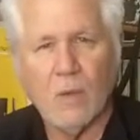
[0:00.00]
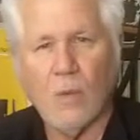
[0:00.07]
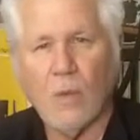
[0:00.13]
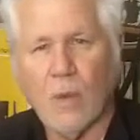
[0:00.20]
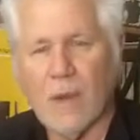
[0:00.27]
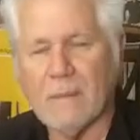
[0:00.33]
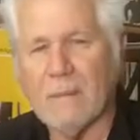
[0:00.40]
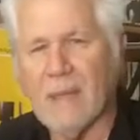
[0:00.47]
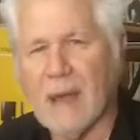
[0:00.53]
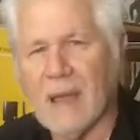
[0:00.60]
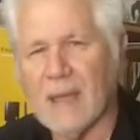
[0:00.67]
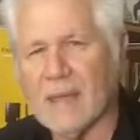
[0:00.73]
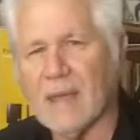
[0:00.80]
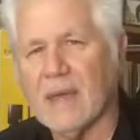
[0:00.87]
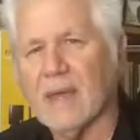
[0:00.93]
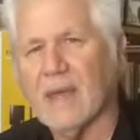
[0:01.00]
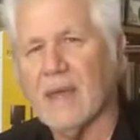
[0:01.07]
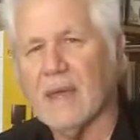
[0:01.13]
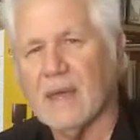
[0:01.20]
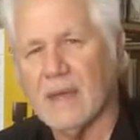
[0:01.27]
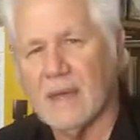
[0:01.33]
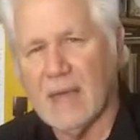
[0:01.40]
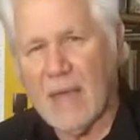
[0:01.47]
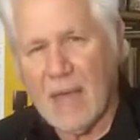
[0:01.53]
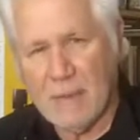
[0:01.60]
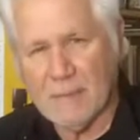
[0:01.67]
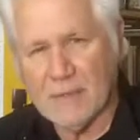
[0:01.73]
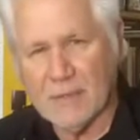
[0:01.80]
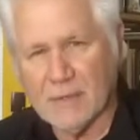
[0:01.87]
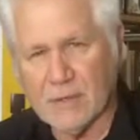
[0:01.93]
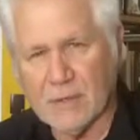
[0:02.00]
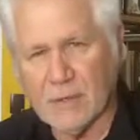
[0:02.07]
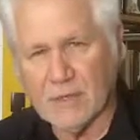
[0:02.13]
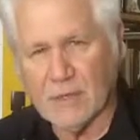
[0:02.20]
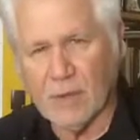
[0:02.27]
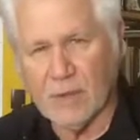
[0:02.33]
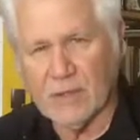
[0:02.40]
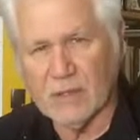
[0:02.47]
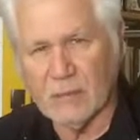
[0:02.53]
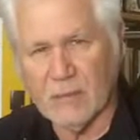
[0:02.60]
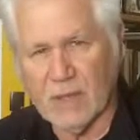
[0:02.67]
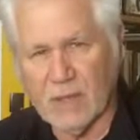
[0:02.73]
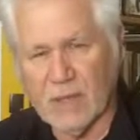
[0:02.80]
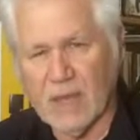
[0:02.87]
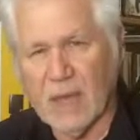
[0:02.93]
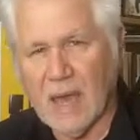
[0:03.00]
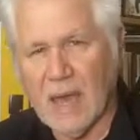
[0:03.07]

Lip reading: what my aperture is going to be.